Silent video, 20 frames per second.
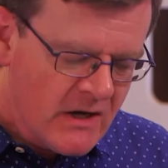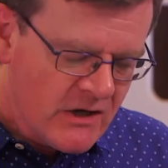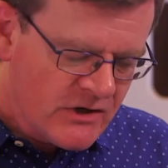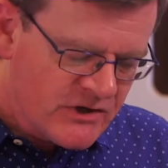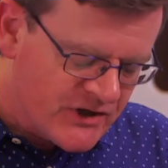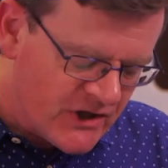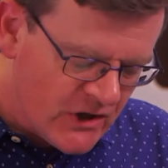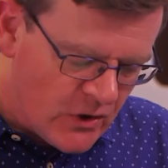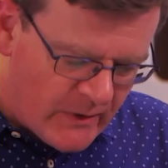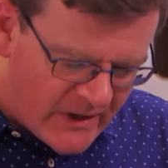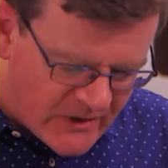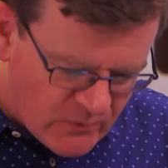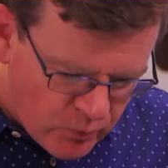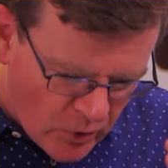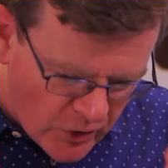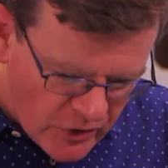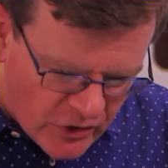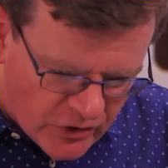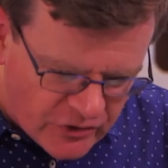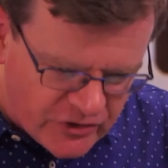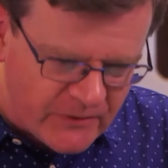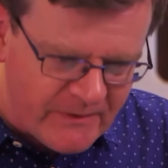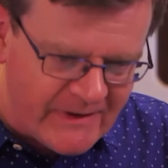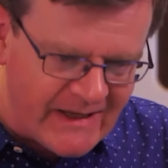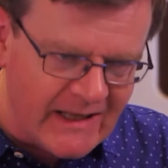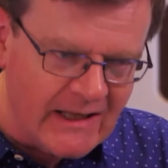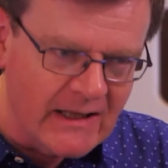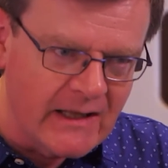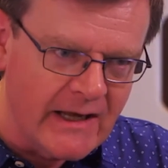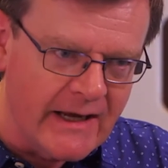So is what you're
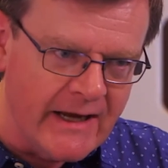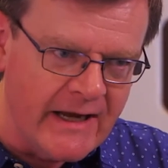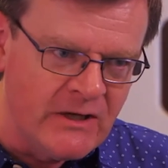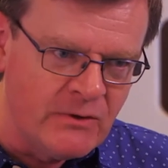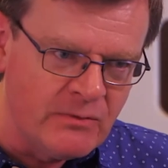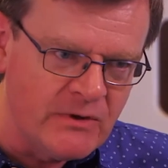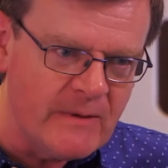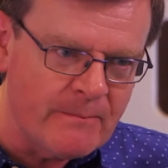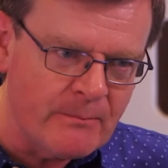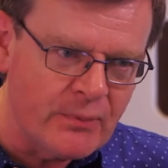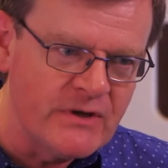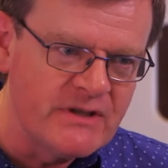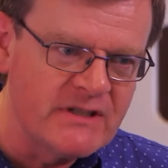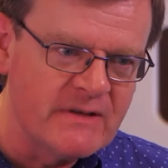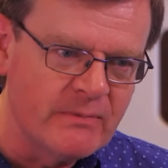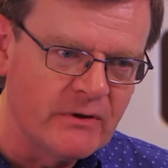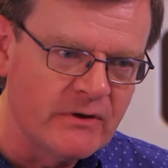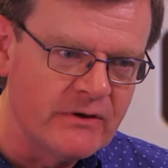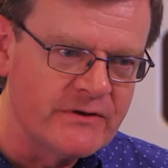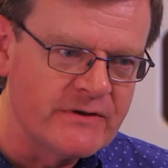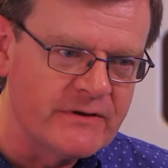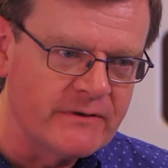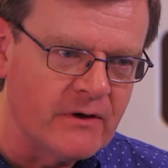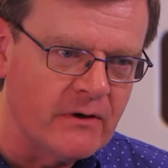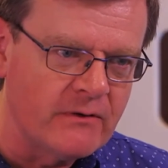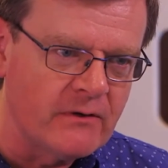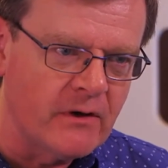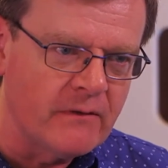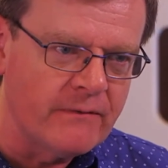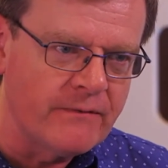doing aligned with the principles
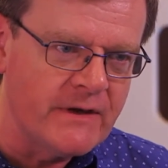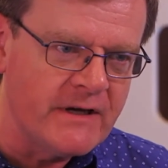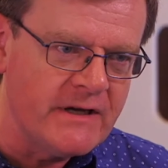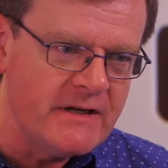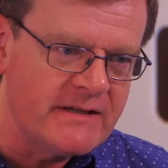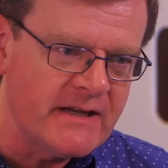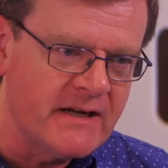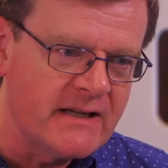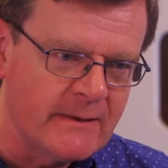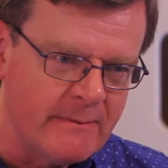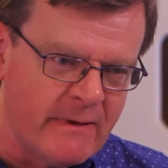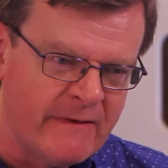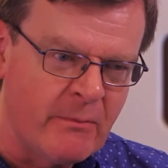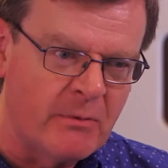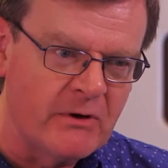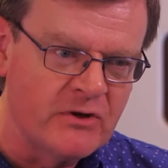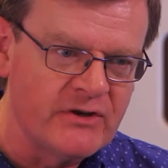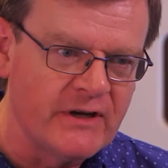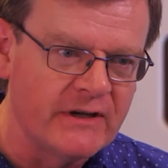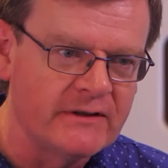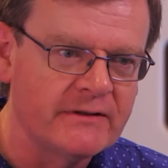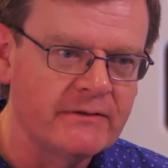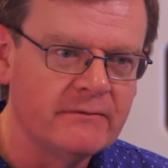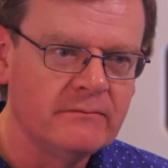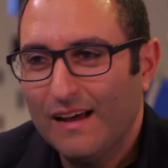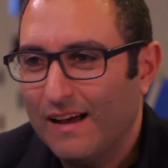of the Telecom Infra project?